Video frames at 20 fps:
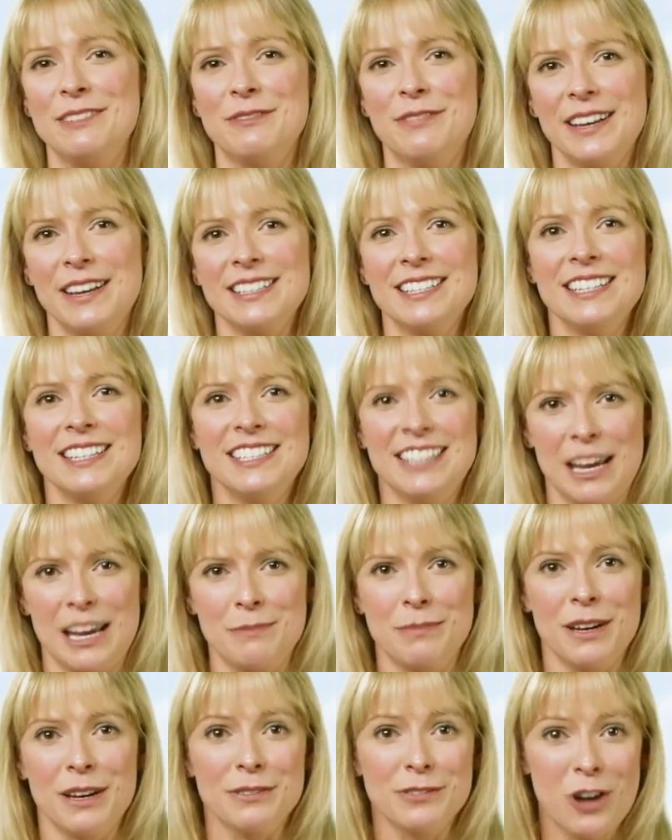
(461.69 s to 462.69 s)
as she
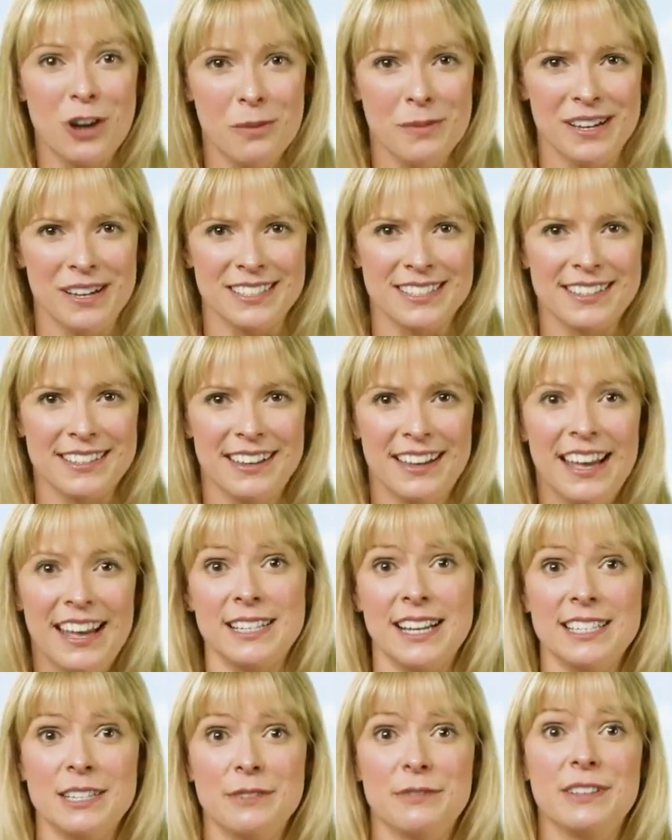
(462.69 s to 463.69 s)
scurried along,
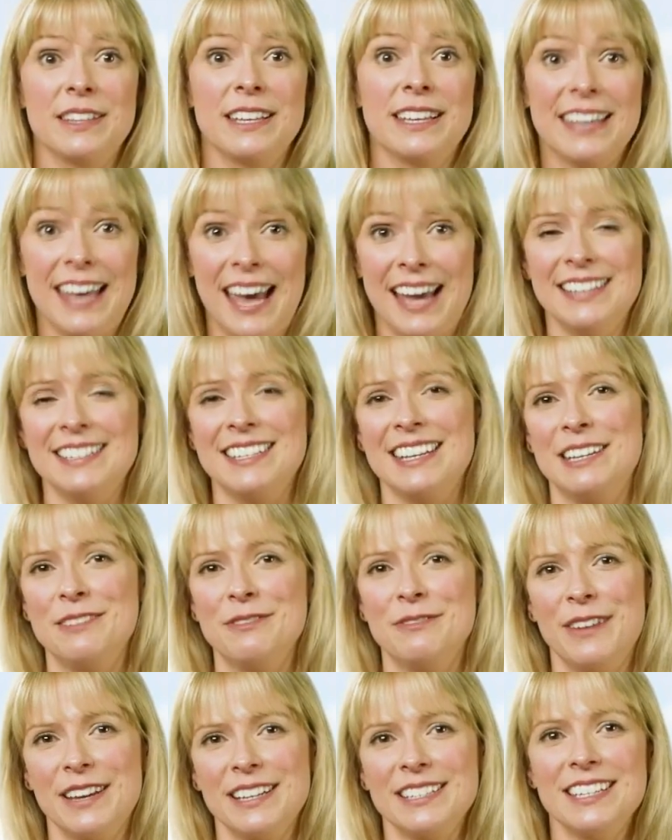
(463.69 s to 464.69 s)
dragging her luggage
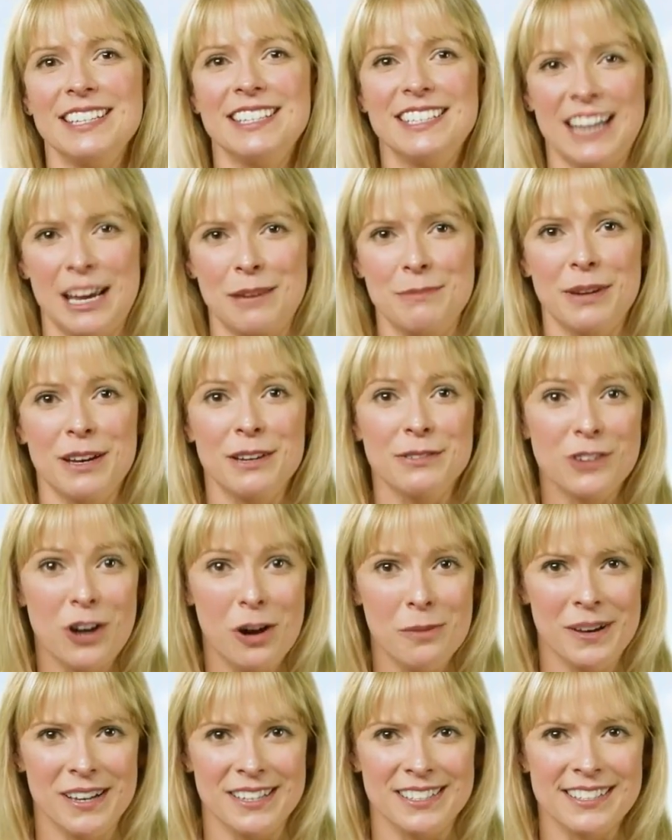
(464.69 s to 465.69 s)
across the airport.
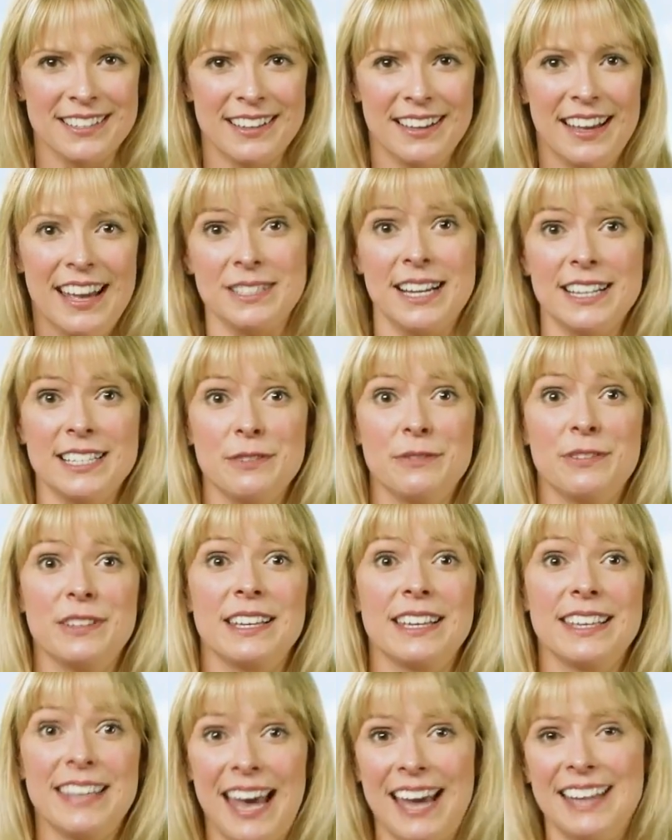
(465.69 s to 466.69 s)
One
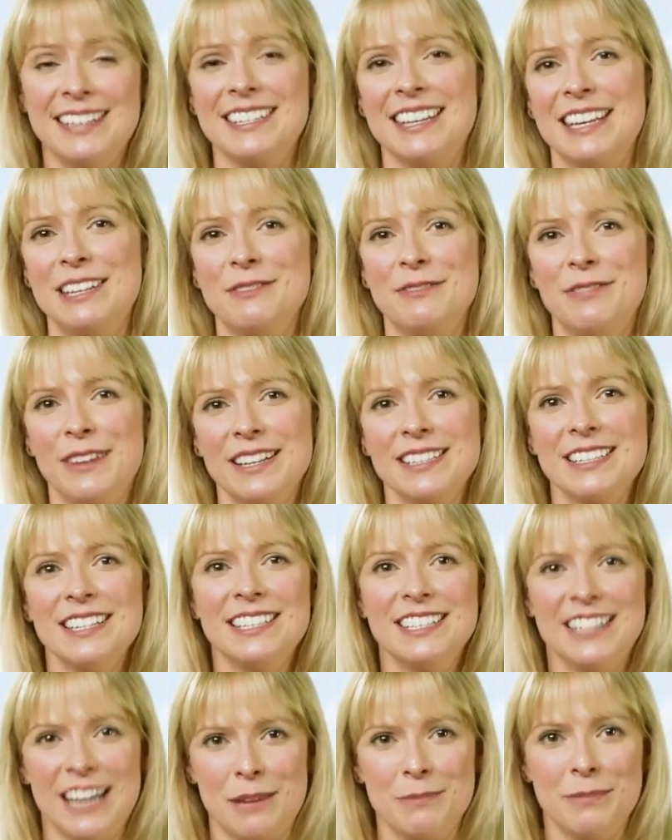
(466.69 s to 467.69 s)
individual can be
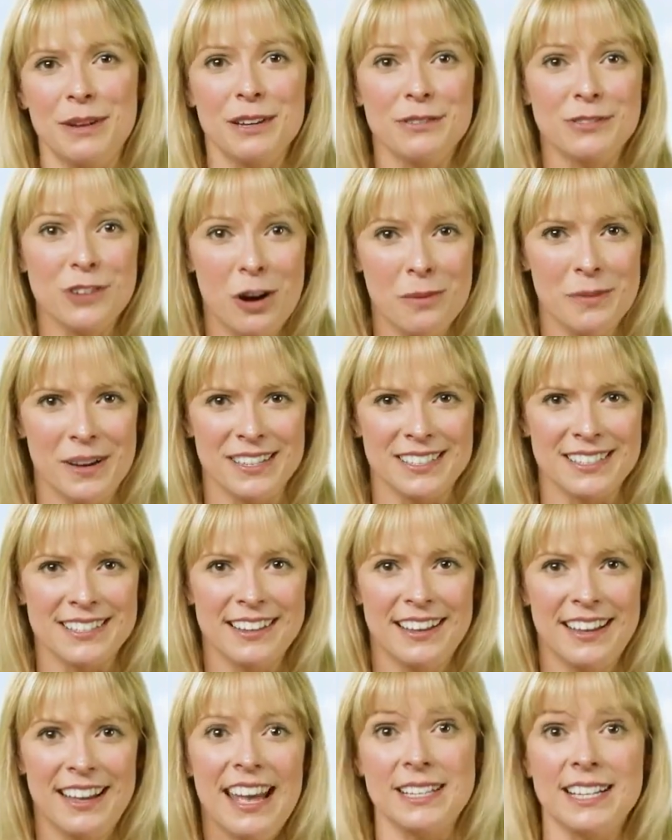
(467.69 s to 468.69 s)
heard referring to her as
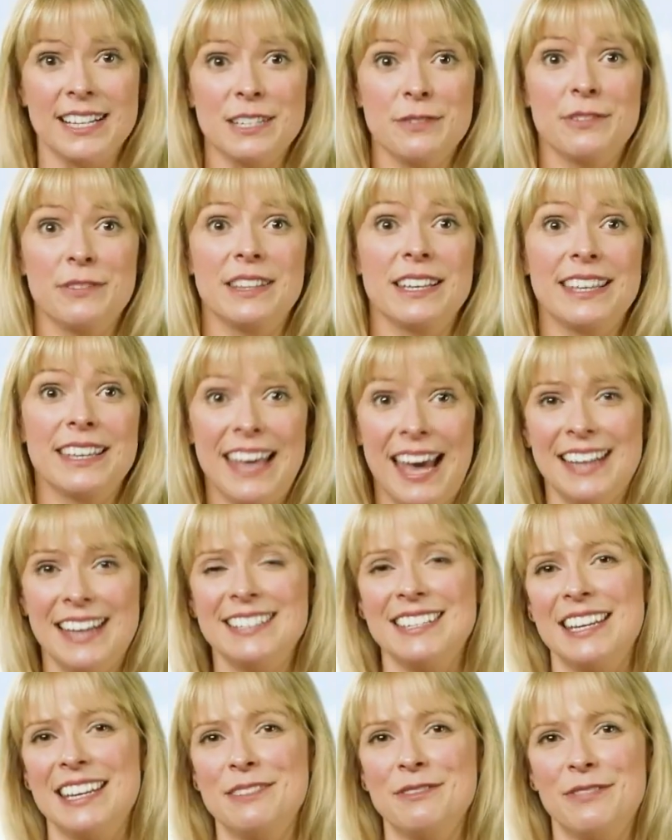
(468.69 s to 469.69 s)
Pocahontas.
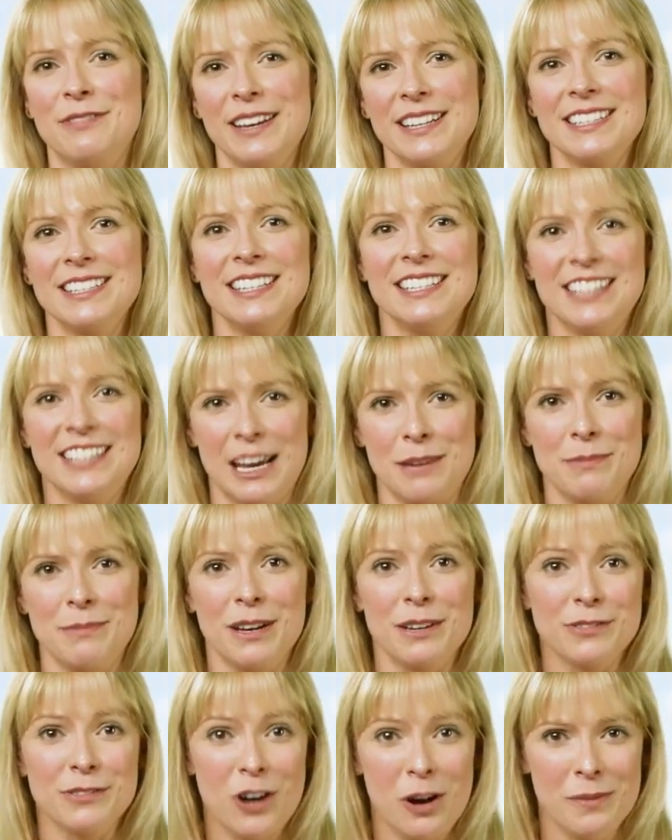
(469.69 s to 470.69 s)
Nevadans
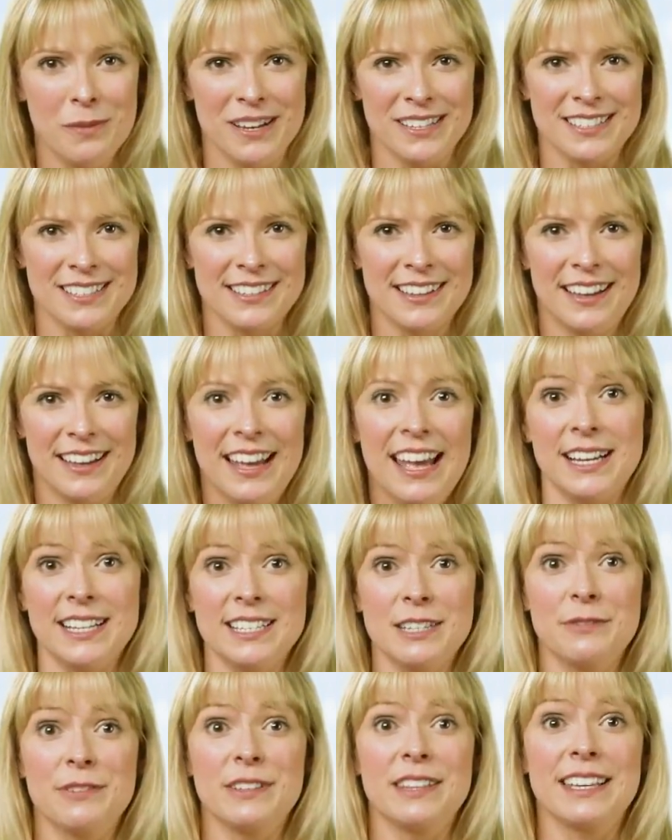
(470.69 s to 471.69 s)
greeted at a Warren in
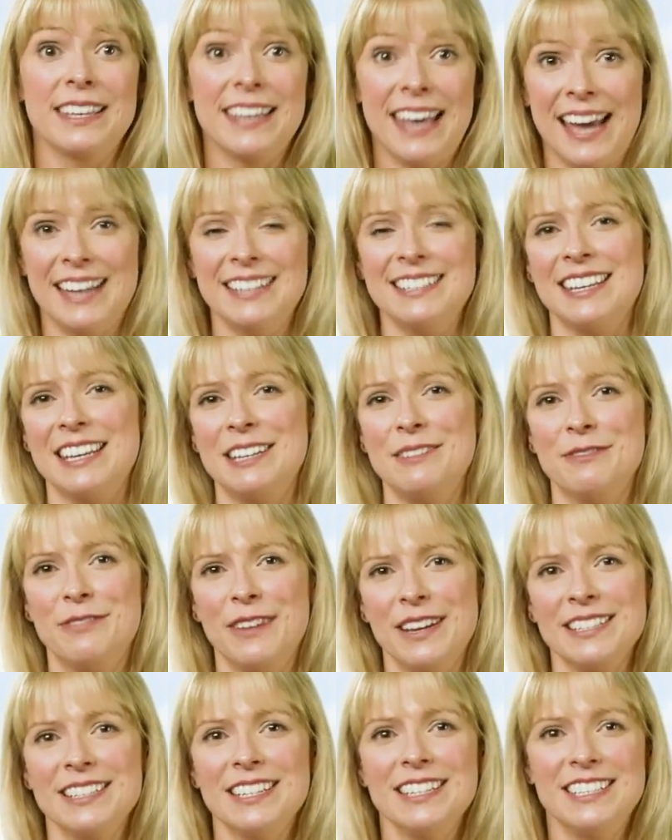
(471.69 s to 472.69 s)
Reno and let them know
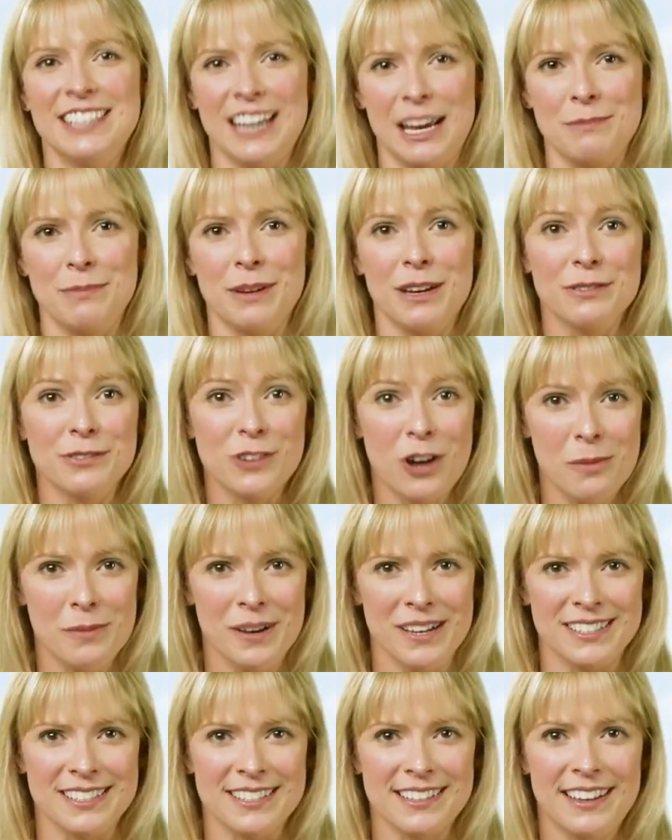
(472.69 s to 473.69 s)
exactly how they feel
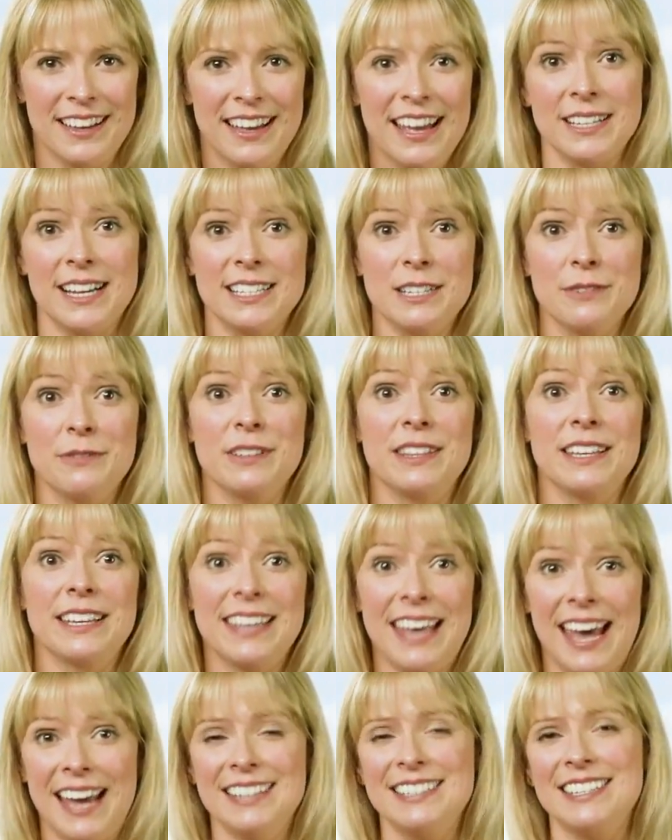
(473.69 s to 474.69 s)
about the Democrats'
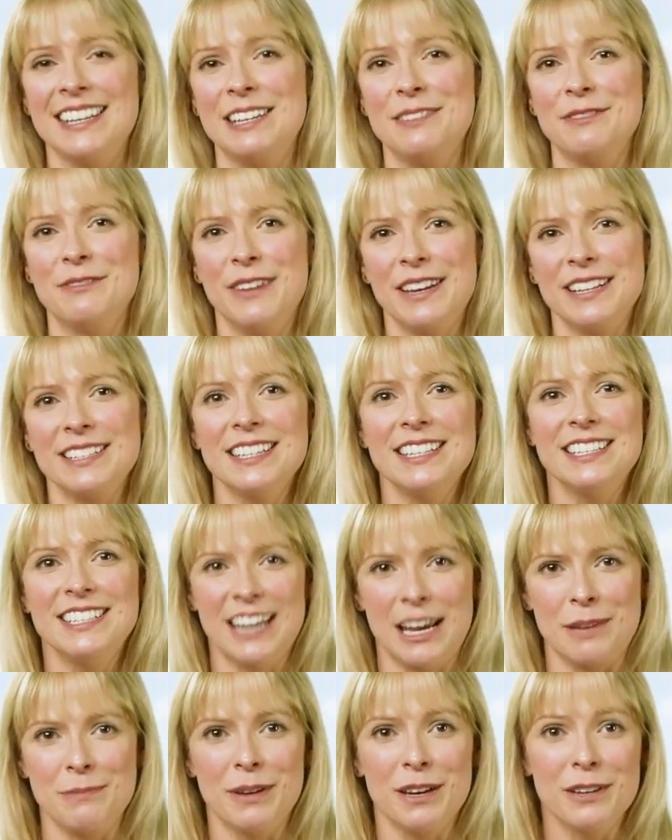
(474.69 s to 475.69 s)
despicable attempt
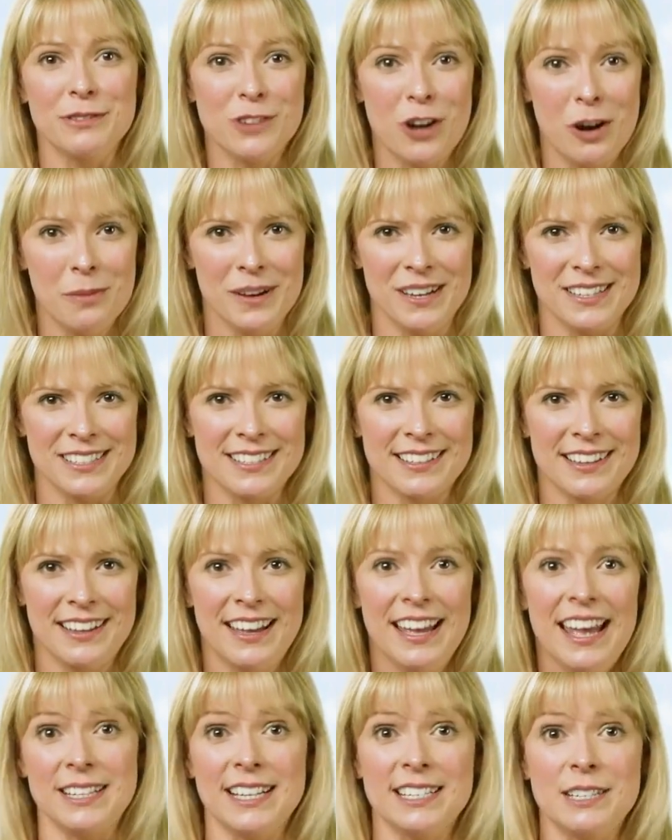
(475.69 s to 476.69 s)
to impeach at real
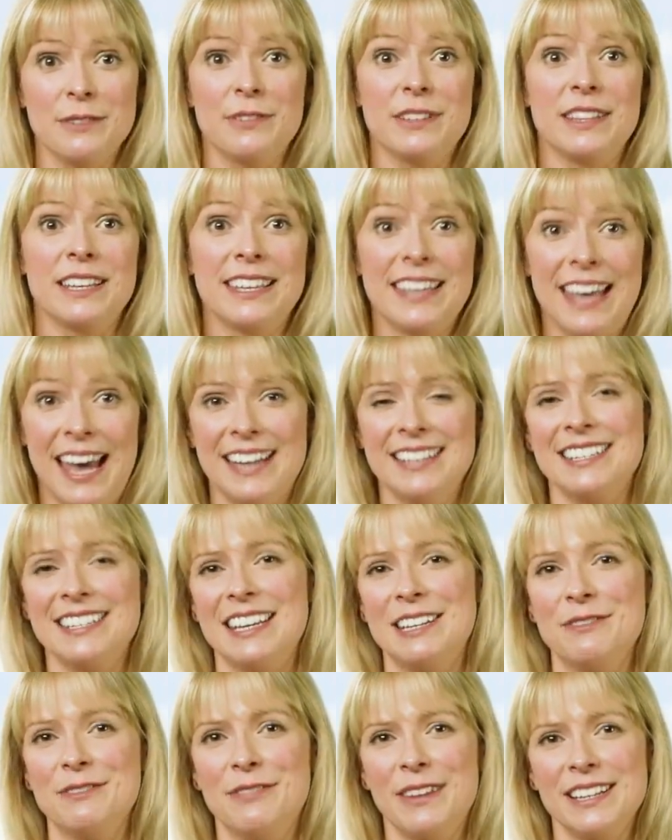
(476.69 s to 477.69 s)
Donald Trump and undo
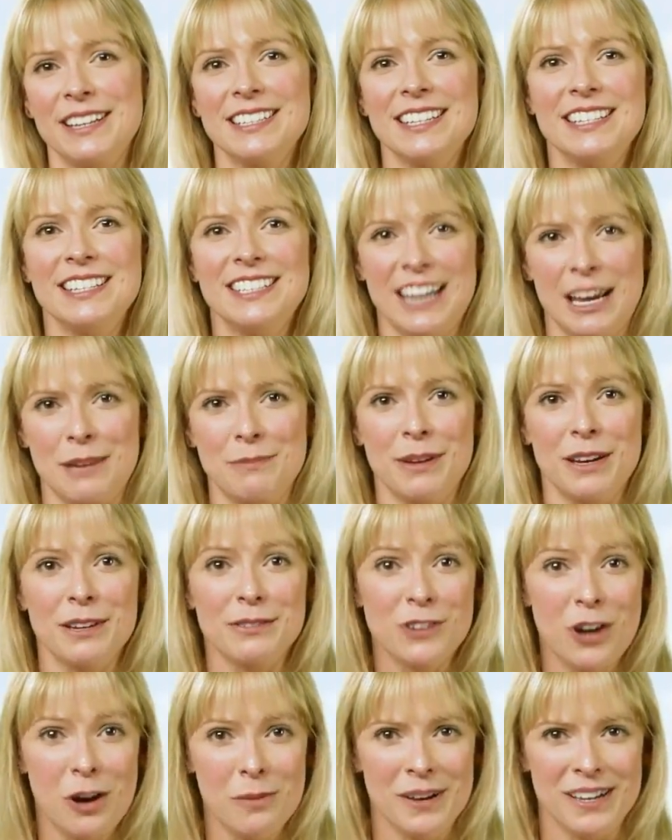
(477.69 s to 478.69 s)
the 2016
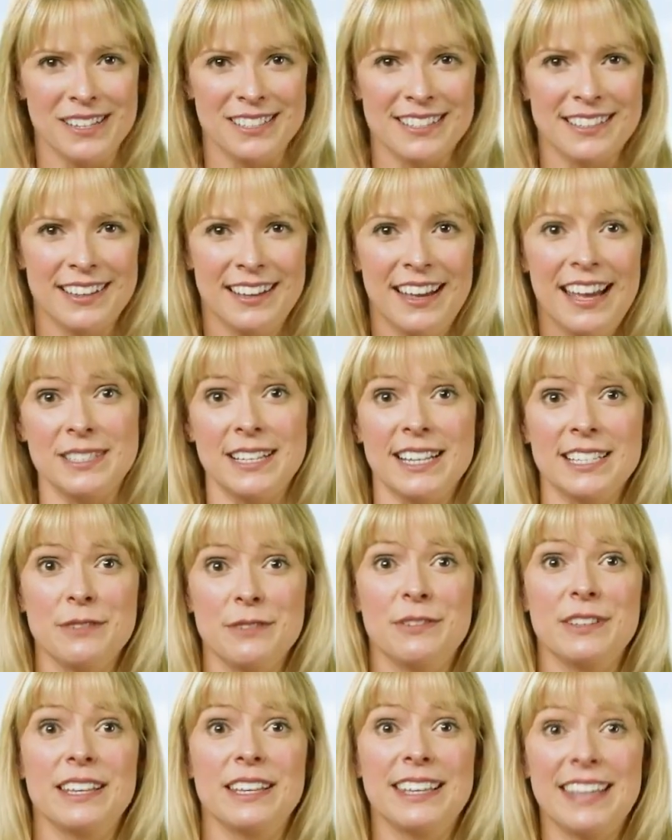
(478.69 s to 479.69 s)
election, the
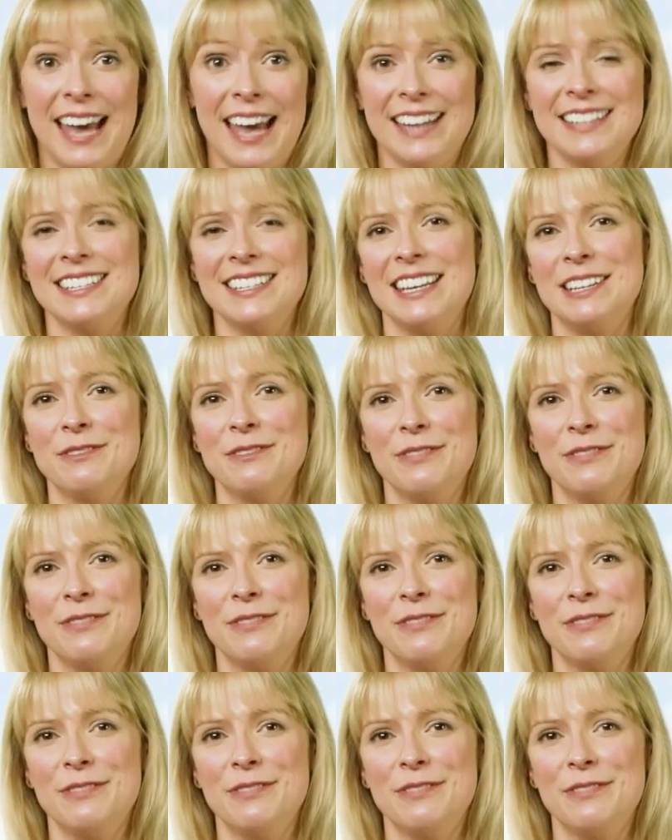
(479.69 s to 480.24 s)
Nevada GOP